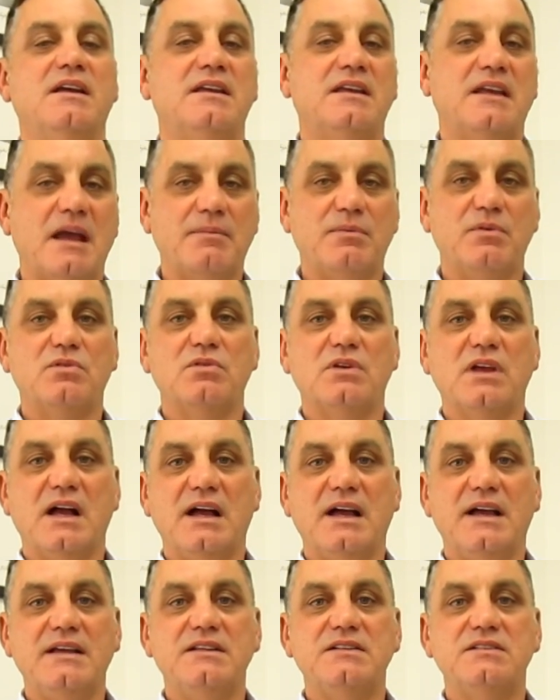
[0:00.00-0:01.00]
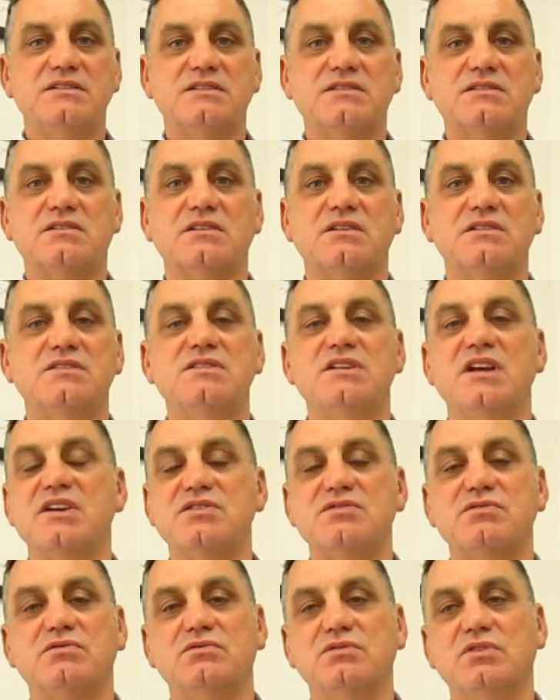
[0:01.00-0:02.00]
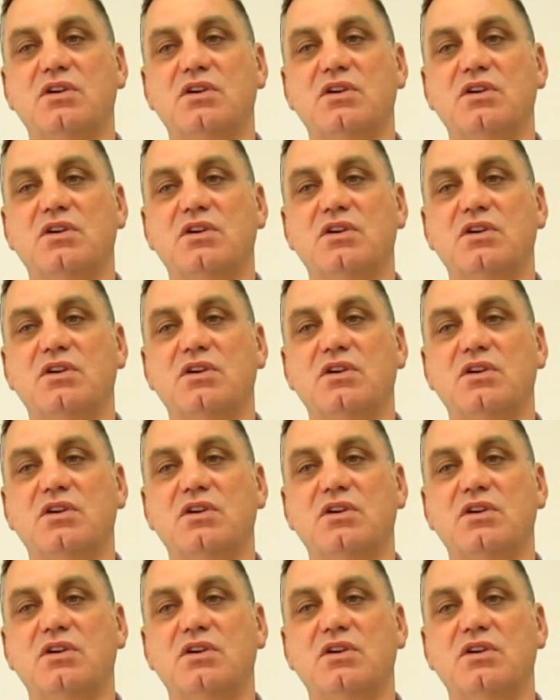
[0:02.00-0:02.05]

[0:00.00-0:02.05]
Capital gains, concessional,